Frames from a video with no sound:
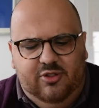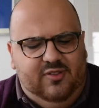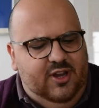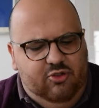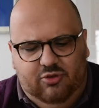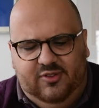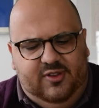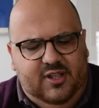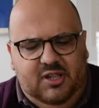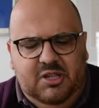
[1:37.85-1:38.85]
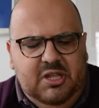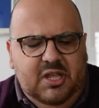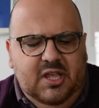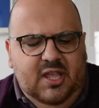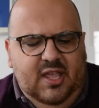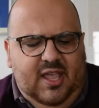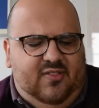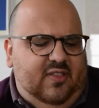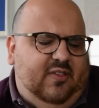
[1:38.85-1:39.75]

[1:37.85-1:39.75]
It's an interesting, it's,